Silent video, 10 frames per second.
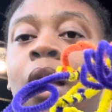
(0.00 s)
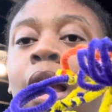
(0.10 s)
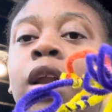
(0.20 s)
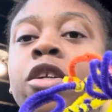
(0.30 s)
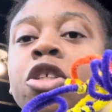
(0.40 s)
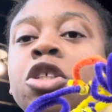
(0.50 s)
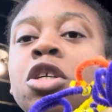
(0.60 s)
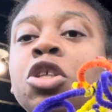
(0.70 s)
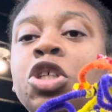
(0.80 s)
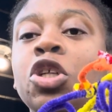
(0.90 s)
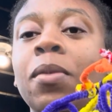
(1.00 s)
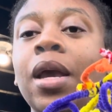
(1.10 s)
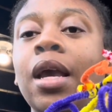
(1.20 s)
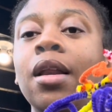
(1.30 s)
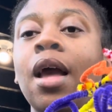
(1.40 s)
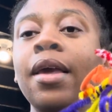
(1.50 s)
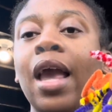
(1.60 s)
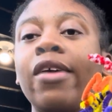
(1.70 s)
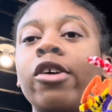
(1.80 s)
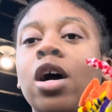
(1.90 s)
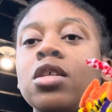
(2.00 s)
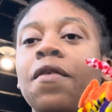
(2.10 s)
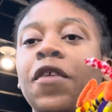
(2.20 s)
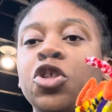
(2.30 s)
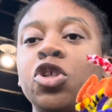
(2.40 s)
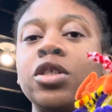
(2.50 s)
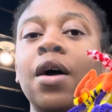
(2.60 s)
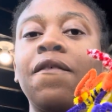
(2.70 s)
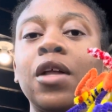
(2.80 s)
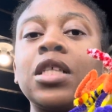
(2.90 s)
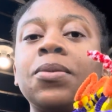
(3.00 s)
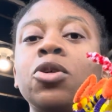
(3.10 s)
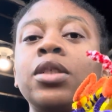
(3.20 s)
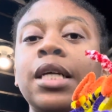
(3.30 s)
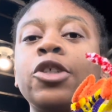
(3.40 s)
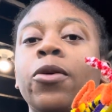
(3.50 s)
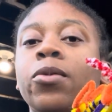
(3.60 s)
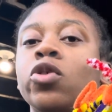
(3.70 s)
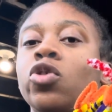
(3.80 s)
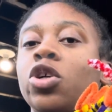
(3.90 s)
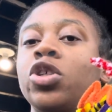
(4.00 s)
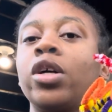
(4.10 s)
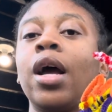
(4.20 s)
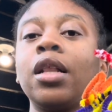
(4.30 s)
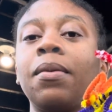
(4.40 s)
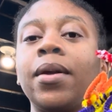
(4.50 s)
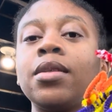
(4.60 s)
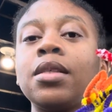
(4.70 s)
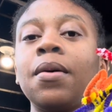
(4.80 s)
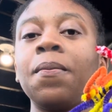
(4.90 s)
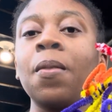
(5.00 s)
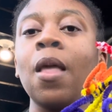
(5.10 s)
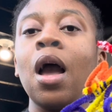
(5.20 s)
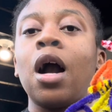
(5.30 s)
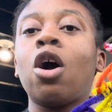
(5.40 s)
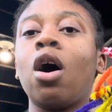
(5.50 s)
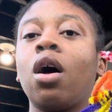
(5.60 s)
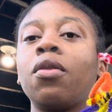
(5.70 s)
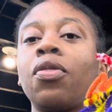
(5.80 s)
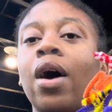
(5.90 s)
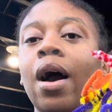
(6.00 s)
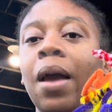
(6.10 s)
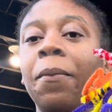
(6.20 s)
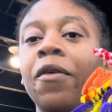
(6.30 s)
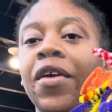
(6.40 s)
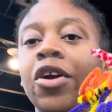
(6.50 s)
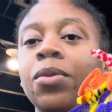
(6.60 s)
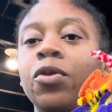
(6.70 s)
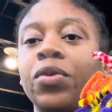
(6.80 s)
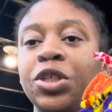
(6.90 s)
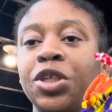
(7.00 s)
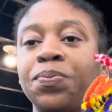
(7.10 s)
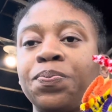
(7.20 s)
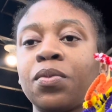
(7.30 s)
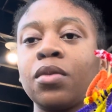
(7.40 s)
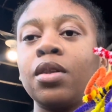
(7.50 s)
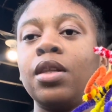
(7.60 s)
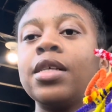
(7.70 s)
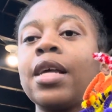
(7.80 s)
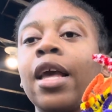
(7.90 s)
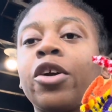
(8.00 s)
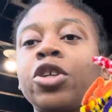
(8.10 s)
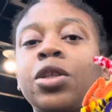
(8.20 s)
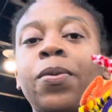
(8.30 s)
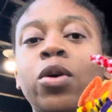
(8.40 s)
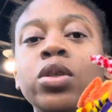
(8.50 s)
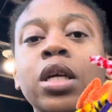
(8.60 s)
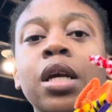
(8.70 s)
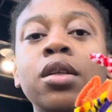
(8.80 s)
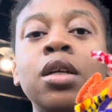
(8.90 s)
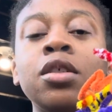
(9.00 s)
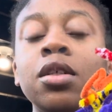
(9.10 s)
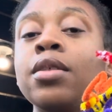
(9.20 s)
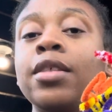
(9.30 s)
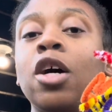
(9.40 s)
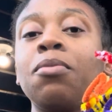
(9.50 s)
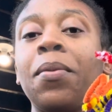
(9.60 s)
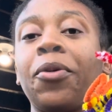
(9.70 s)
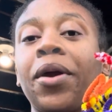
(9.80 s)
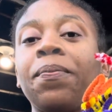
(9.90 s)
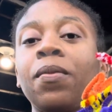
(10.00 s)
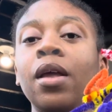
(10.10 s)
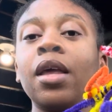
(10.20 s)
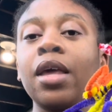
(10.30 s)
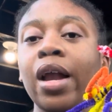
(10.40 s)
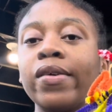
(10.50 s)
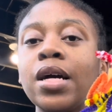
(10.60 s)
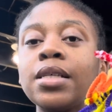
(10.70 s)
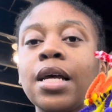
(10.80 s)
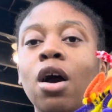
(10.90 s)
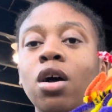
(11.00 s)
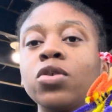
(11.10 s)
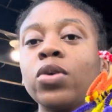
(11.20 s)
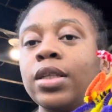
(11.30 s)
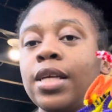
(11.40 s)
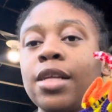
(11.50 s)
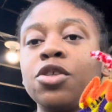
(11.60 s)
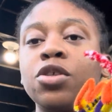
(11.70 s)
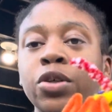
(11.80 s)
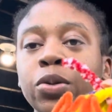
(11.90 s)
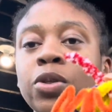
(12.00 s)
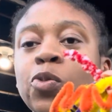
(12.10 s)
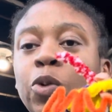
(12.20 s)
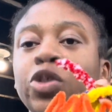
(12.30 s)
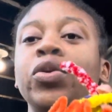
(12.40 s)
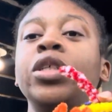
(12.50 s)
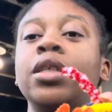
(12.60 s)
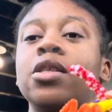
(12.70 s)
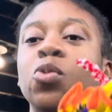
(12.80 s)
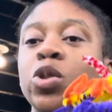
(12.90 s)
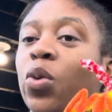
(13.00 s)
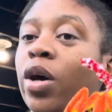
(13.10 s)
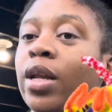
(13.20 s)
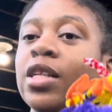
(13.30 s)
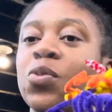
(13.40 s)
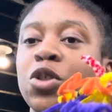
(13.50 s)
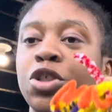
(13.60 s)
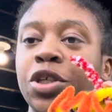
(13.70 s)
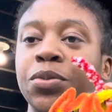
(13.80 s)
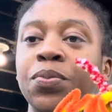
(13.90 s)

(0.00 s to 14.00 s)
In addition to the G domain, KRAS features a flexible C-terminal structure element called the hypervariable region. This anchors the protein to the cell membrane. KRAS also contains 2 switch regions, switch 1 and switch 2,